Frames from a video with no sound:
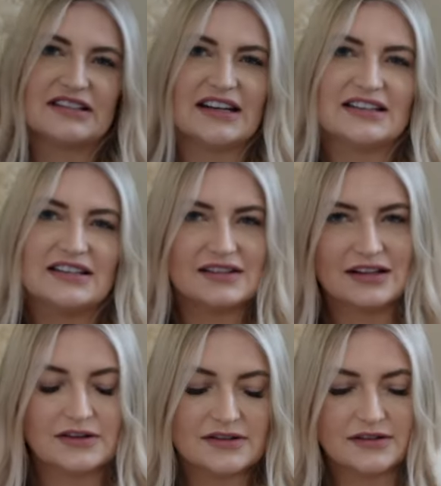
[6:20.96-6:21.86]
settings and
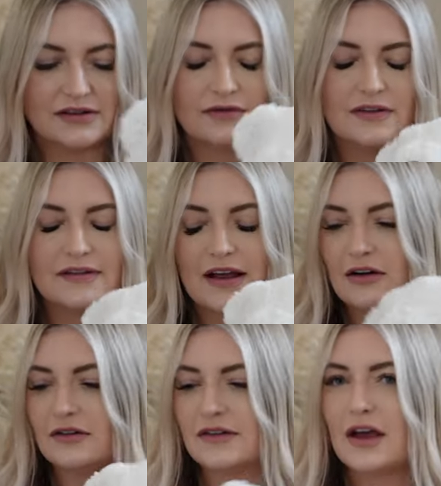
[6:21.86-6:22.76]
loads of different
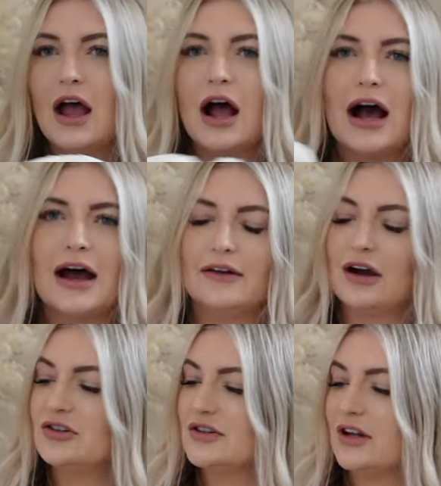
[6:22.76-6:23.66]
sounds, and
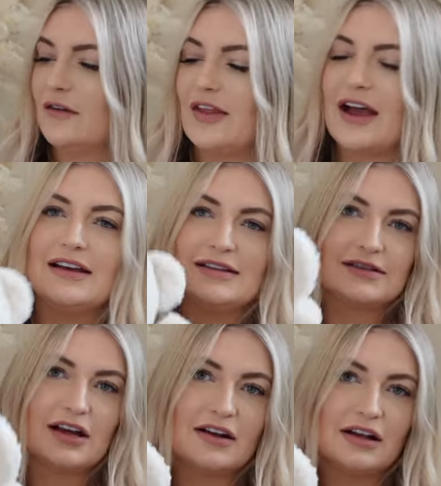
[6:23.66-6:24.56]
I just love that it's
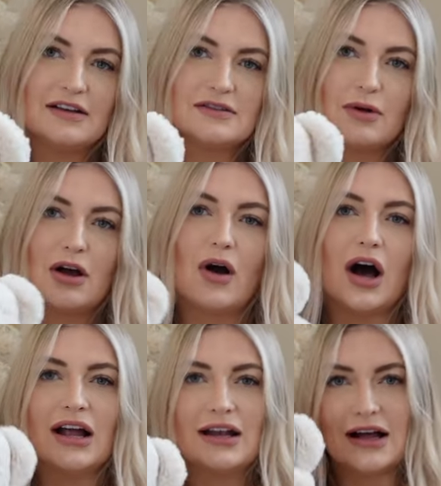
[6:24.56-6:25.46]
cuddly as well.
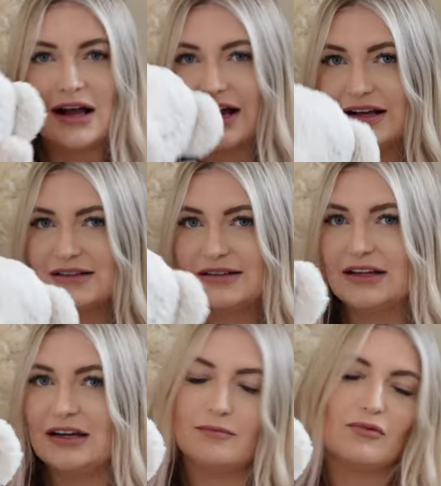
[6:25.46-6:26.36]
Isla has
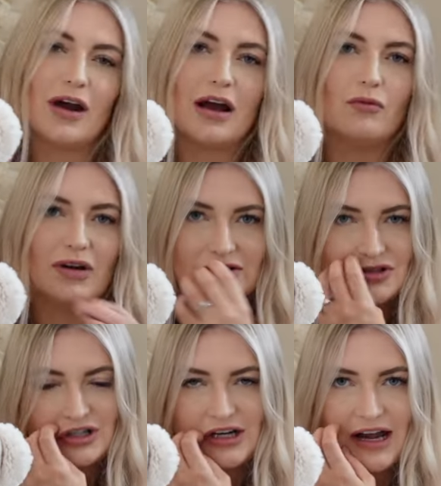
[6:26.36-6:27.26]
the brown one.
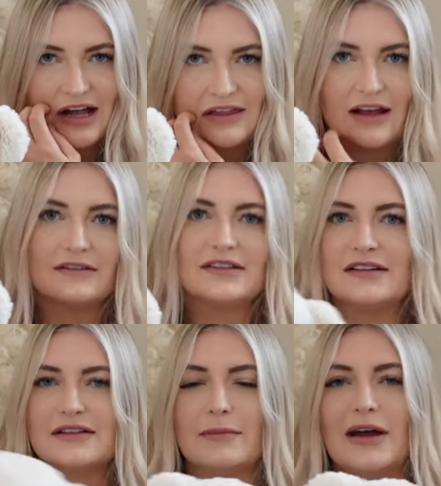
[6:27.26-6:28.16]
She had that
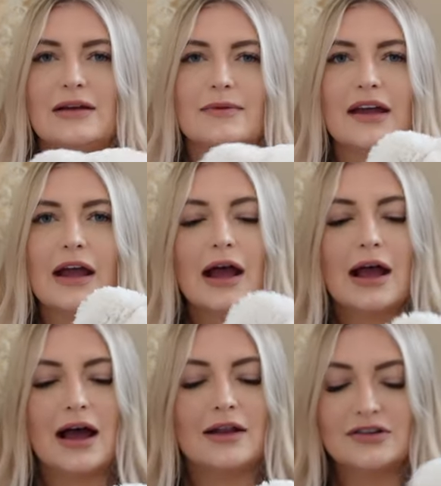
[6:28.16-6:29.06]
since the baby,
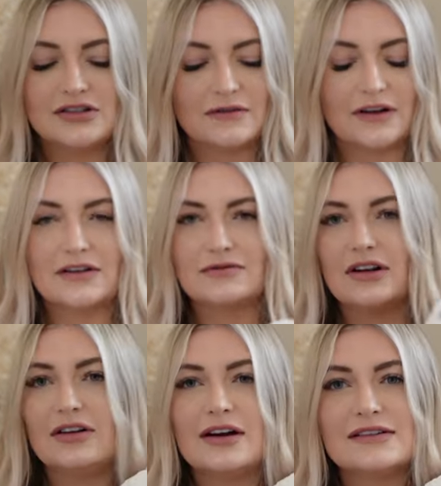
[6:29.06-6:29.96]
and I just think it's
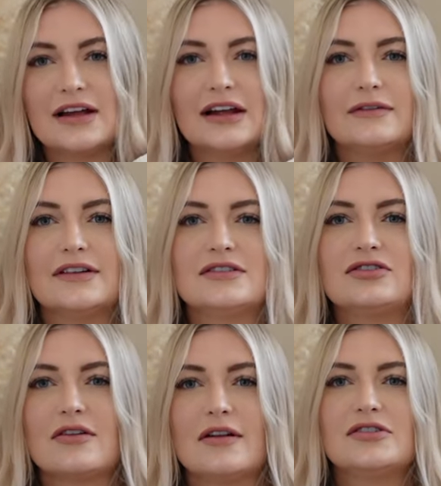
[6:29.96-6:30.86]
really nice that even as a
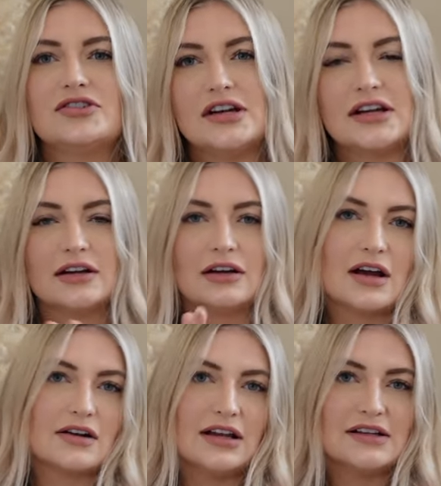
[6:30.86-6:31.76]
toddler she can
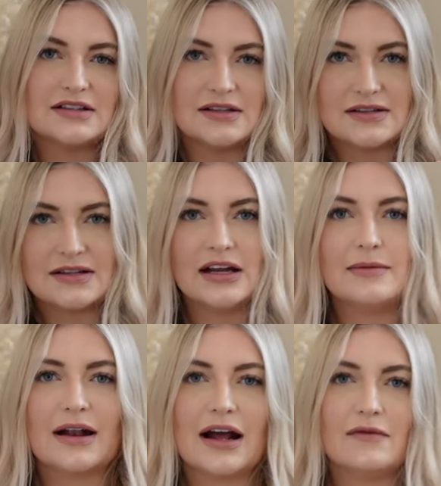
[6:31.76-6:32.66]
cuddle it to
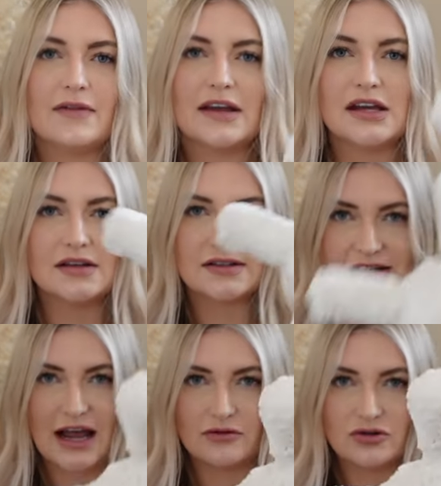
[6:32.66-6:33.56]
sleep and have the
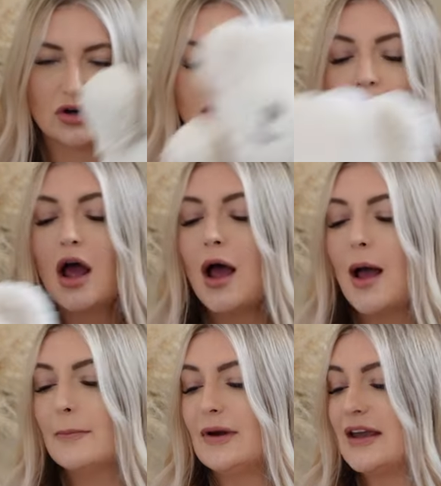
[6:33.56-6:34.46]
sound on.
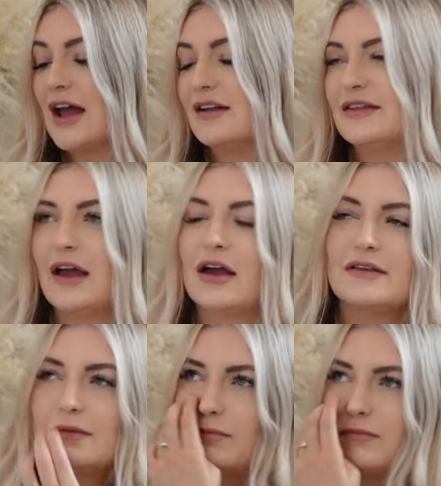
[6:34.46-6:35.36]
But yeah,
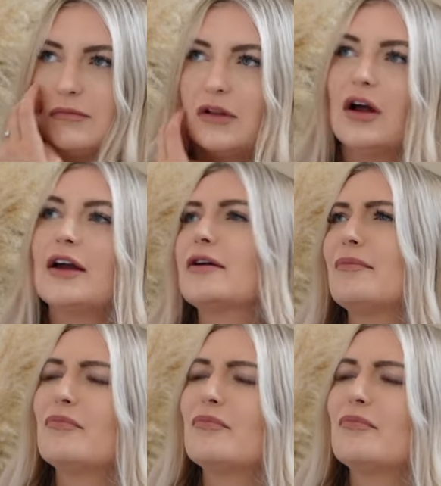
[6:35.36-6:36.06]
there's like